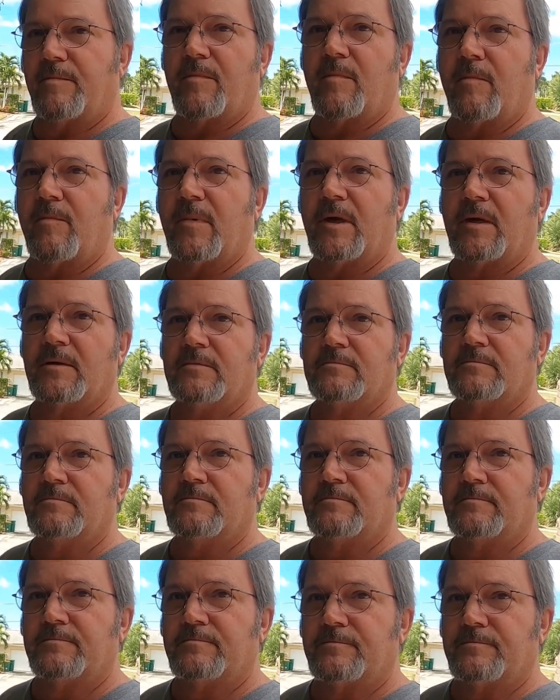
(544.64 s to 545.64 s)
they are, like I
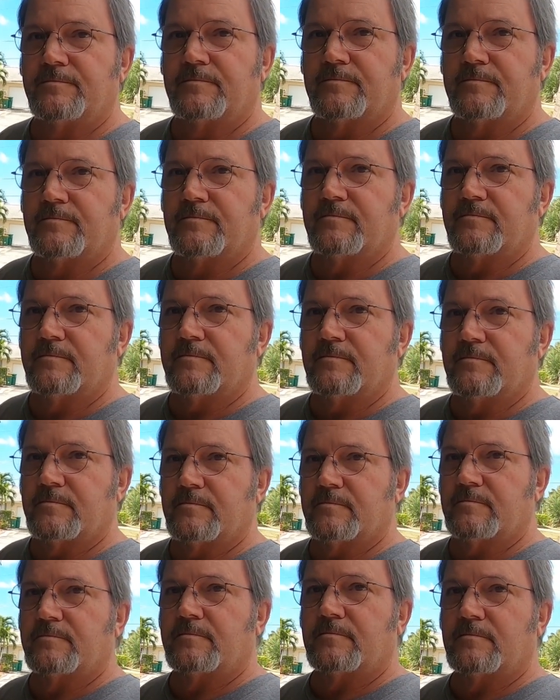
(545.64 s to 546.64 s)
said, so if somebody
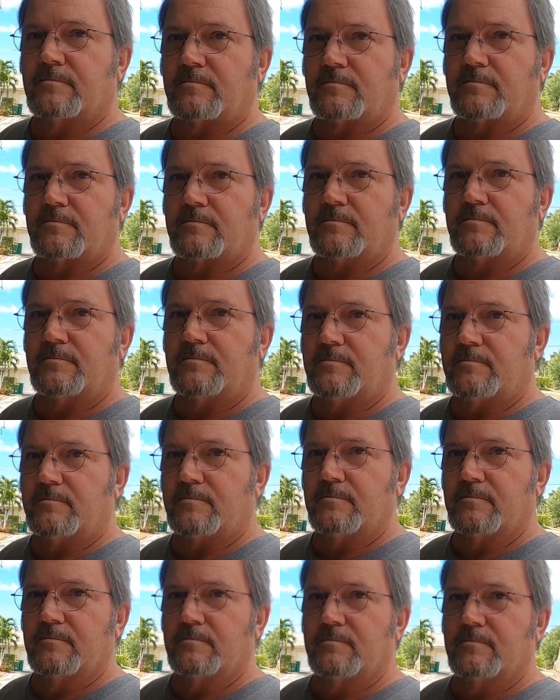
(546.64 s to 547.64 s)
gets an accident with one, they don't
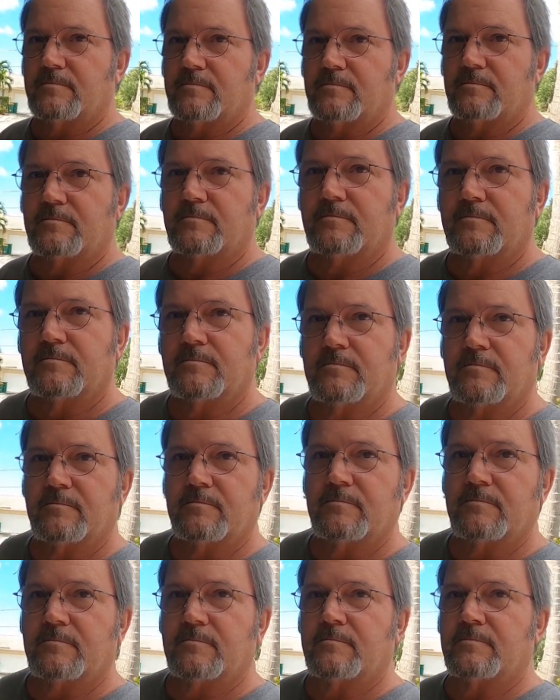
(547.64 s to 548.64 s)
have to worry about, oh my
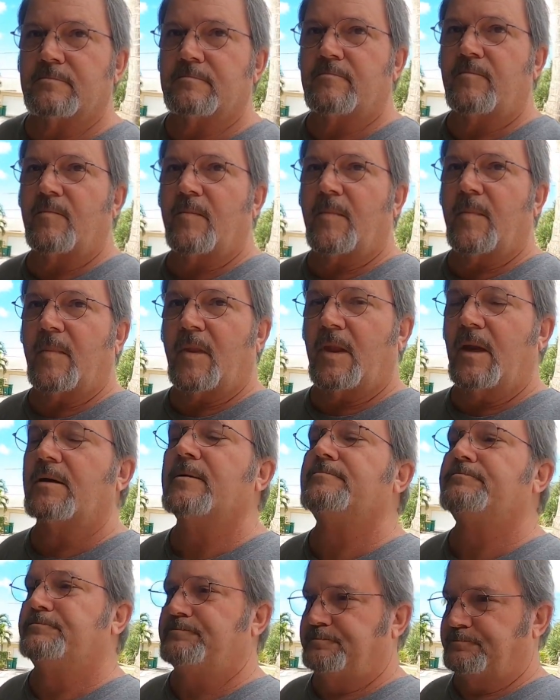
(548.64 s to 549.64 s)
God, I got to get a
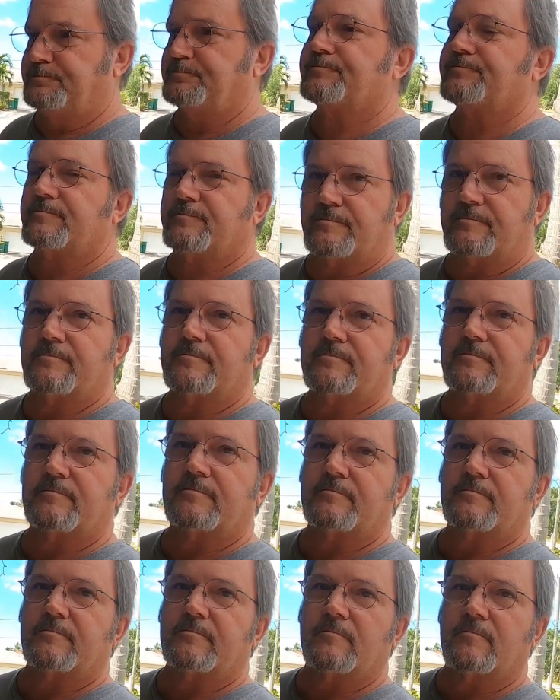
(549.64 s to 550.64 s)
Shelby one. They can still
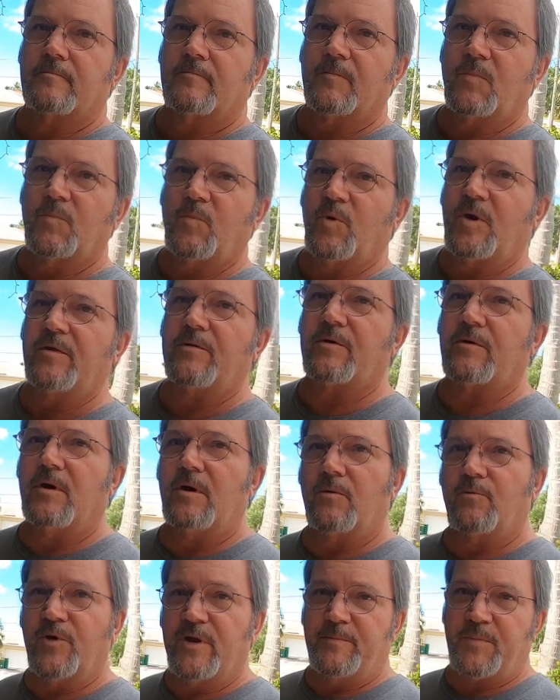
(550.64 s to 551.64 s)
find. Well, they're
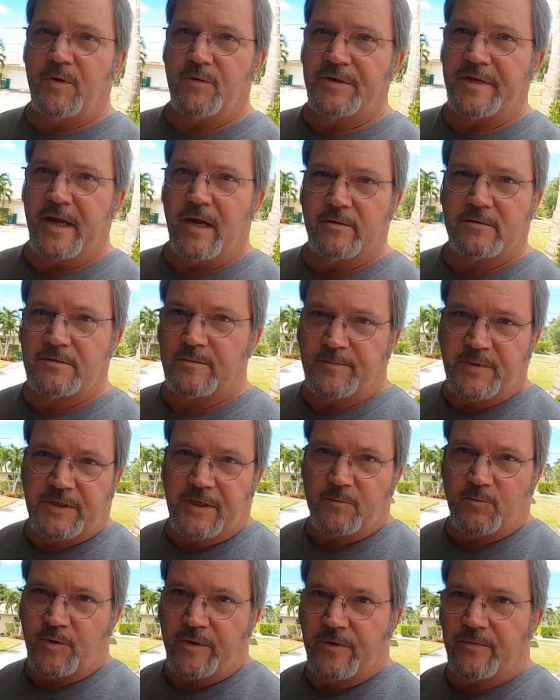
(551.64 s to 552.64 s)
all repoed now to
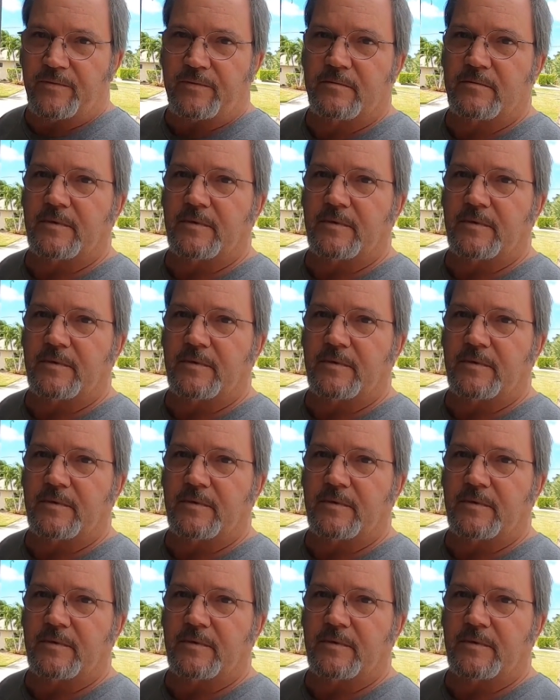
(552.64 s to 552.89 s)
begin with.